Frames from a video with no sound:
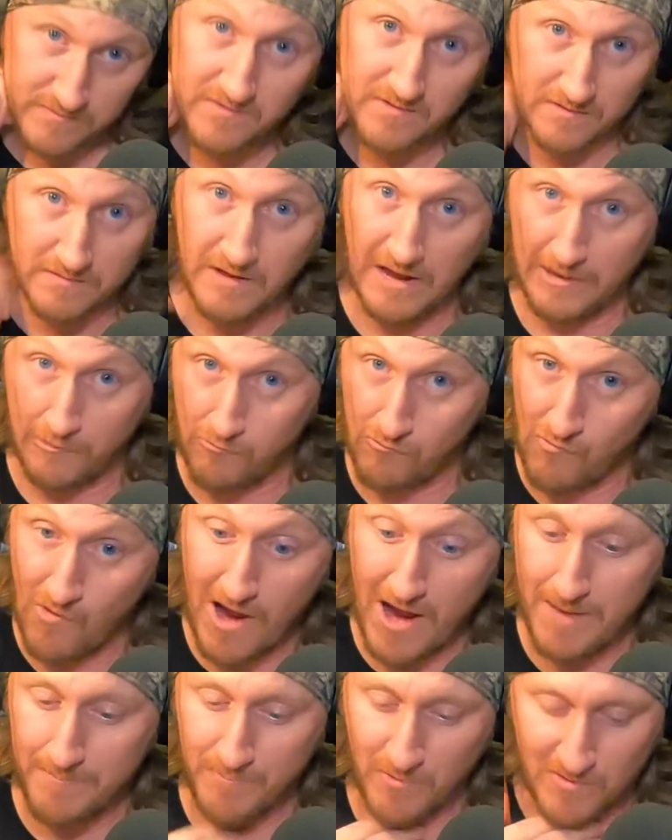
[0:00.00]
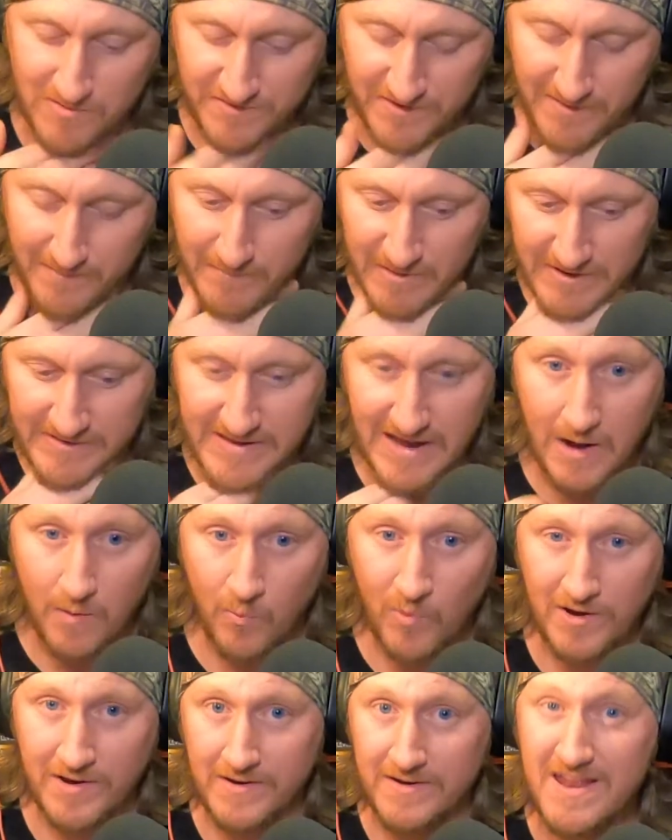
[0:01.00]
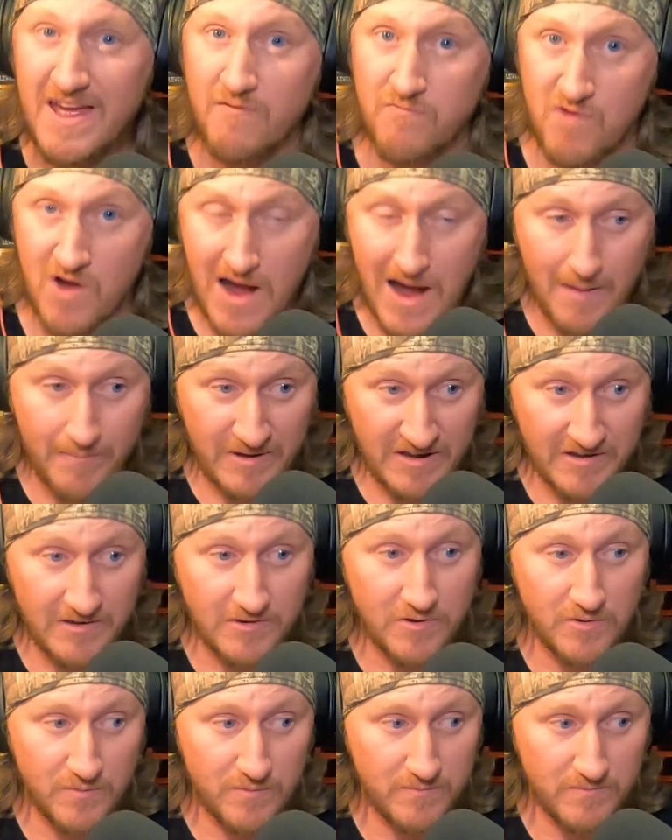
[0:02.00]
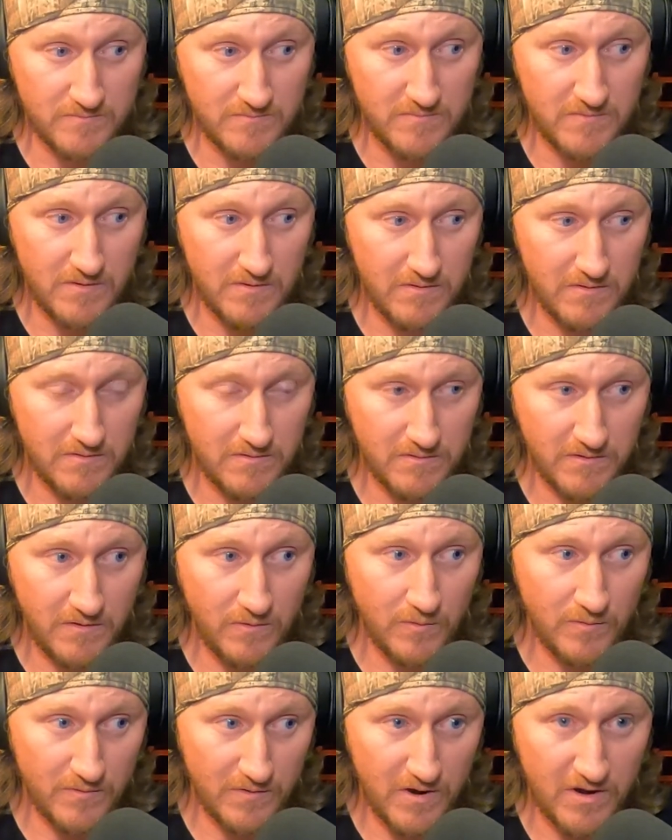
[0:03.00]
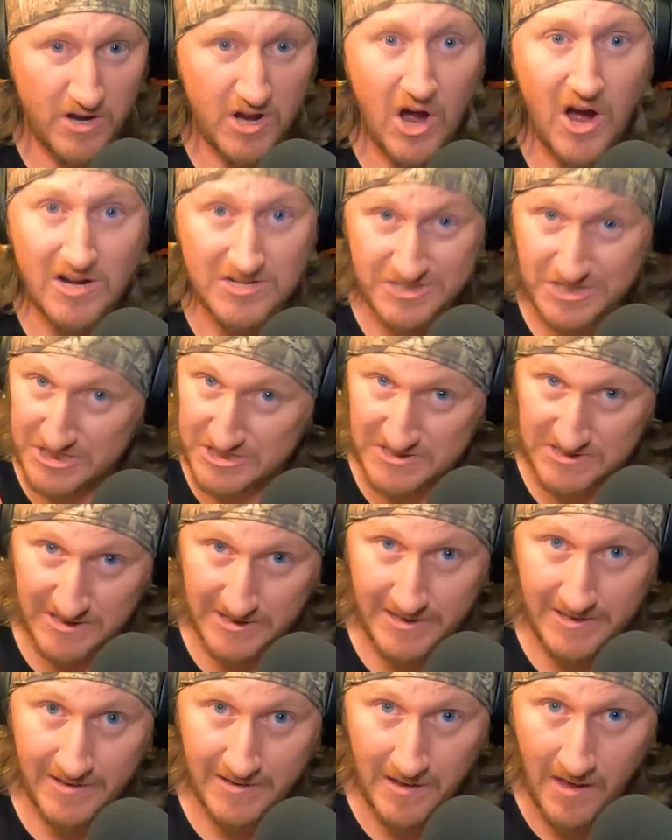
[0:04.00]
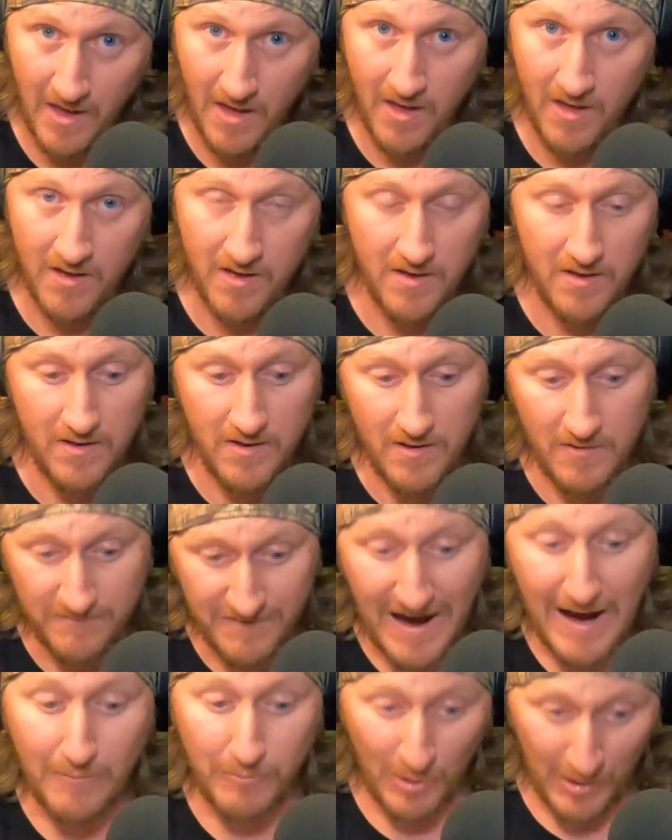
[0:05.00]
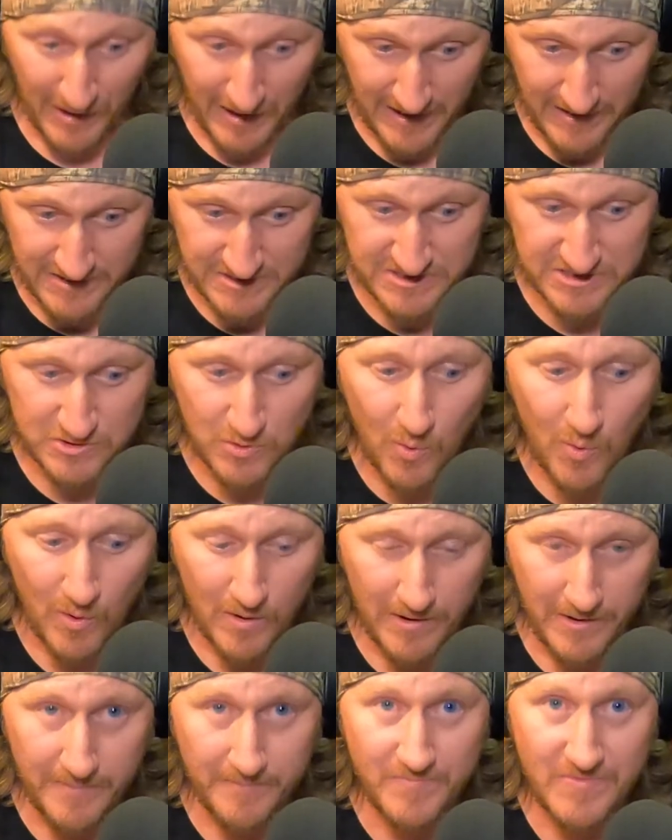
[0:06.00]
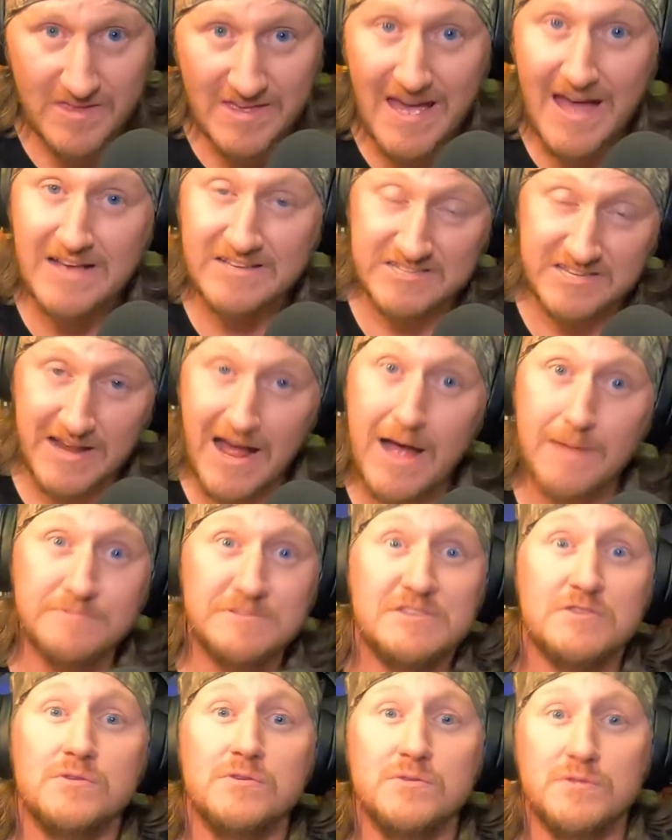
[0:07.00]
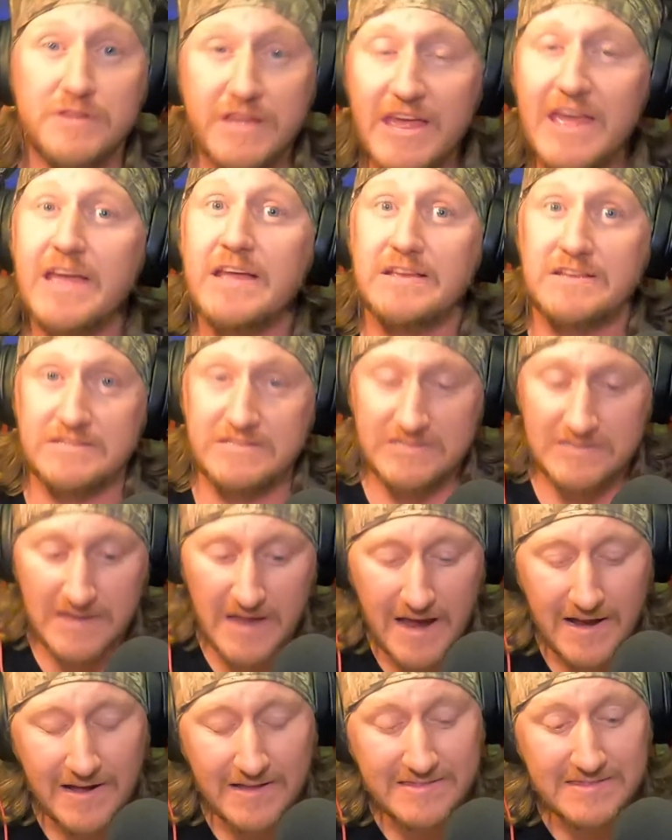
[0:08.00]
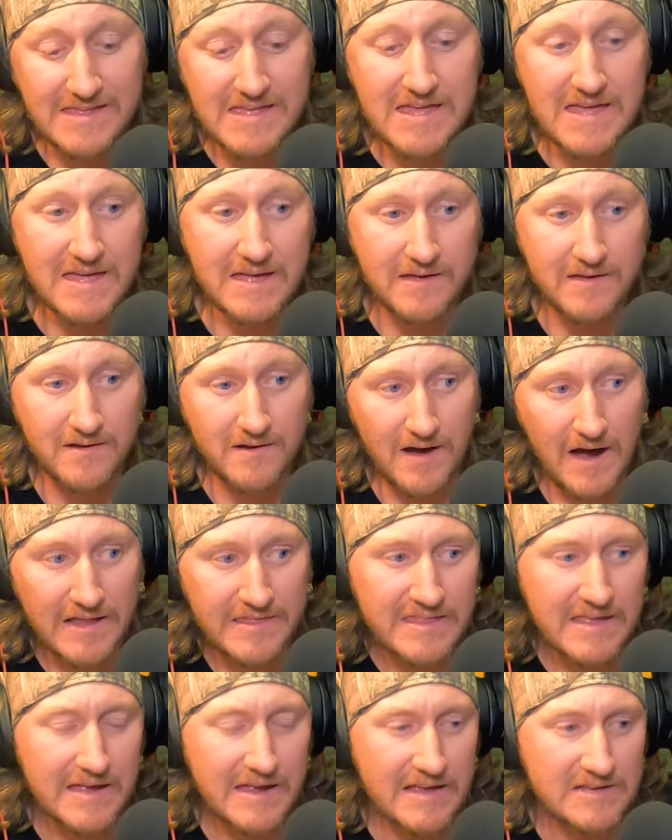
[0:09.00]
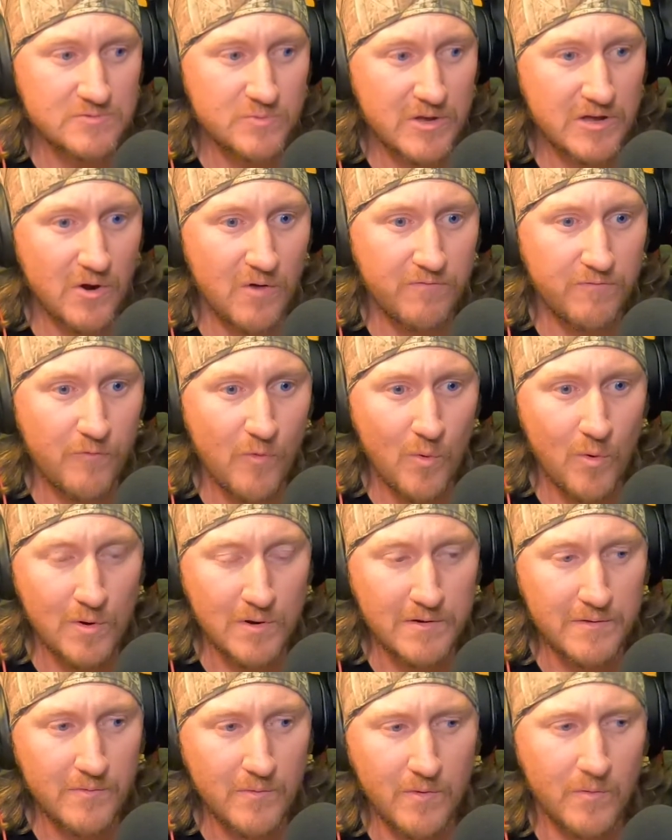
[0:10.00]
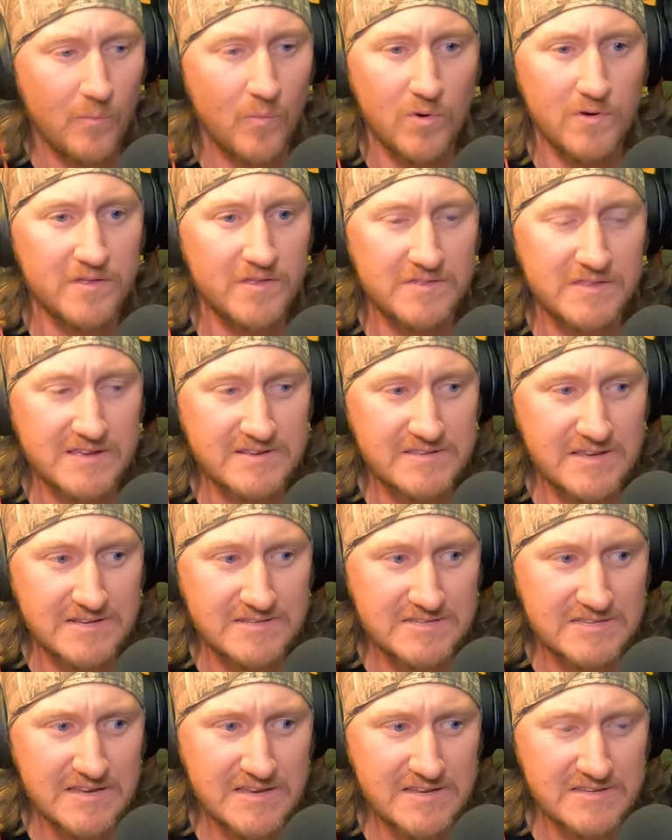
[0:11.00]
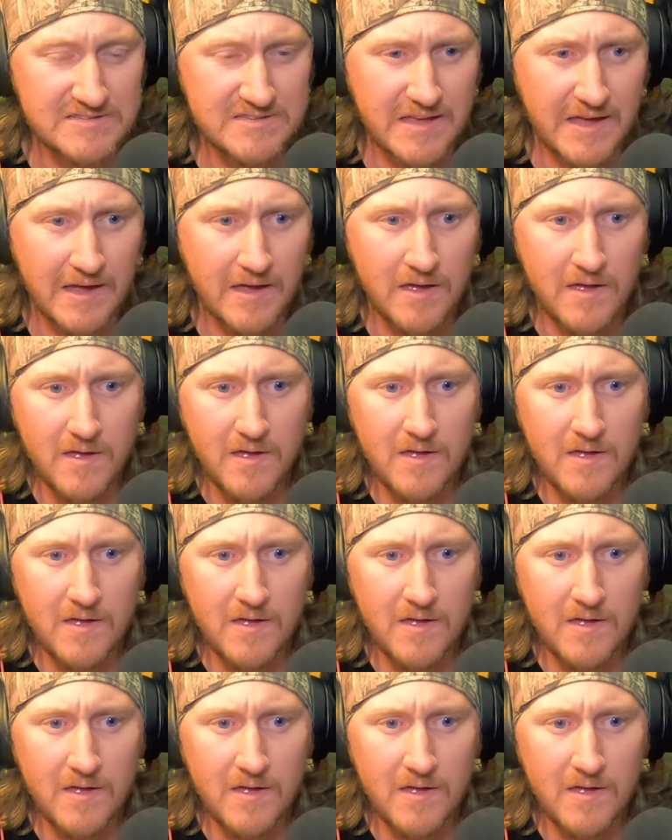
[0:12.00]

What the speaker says: like rape or something like that when it never happened, and you consciously fabricate a story? Yes, it absolutely is. And I think as we go forward, one of the things I see is like,